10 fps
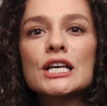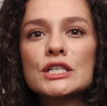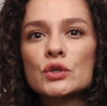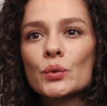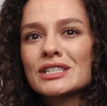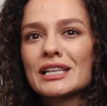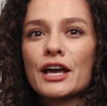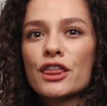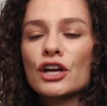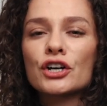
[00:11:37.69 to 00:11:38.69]
So it's
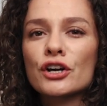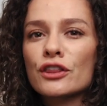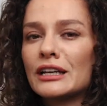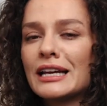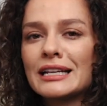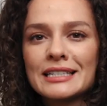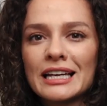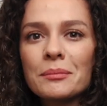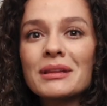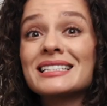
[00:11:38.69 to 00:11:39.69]
like thicker than a
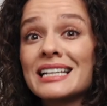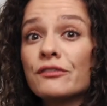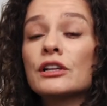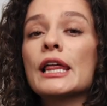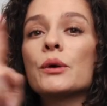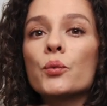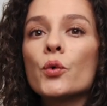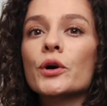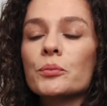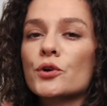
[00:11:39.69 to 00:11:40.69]
denim. It's definitely
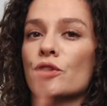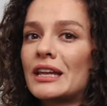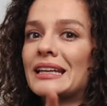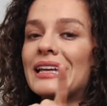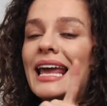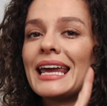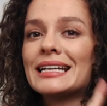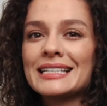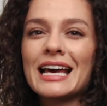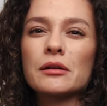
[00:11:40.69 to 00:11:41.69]
warmer than
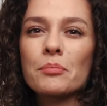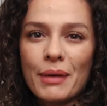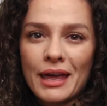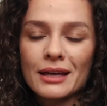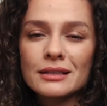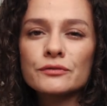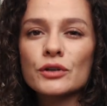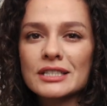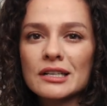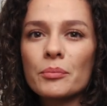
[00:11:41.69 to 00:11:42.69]
a denim pant,
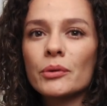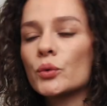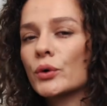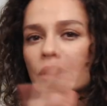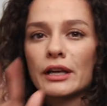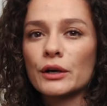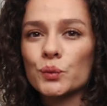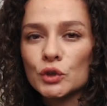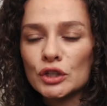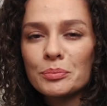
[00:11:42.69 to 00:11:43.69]
for example, or like
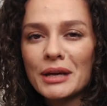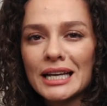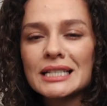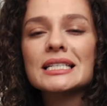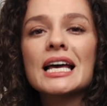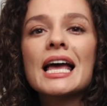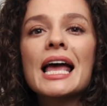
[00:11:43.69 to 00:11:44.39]
a woolen pant.